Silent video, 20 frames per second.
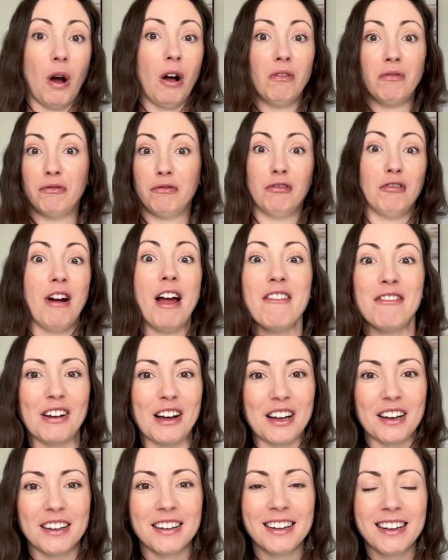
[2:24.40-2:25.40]

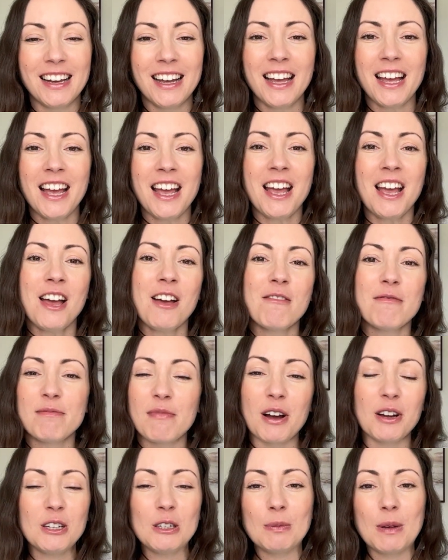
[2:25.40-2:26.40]
forever.
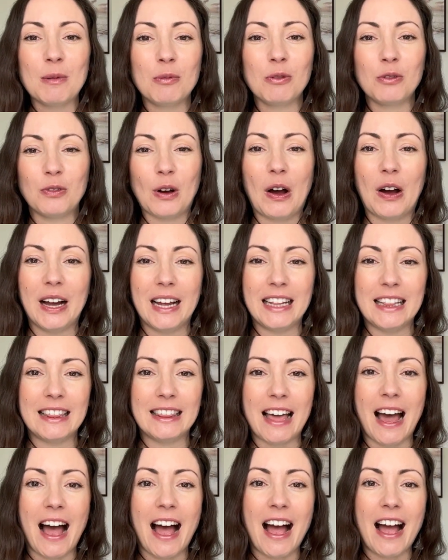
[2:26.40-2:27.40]
Most people find
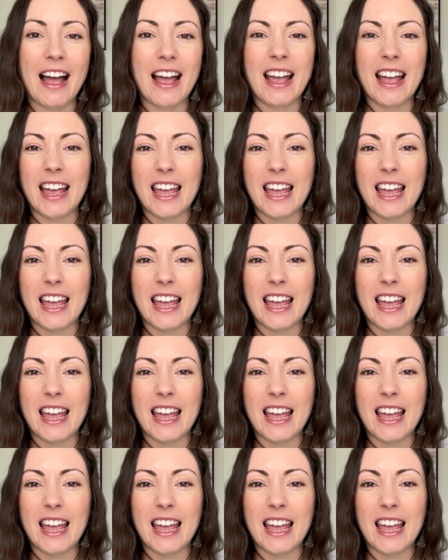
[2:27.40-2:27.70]
that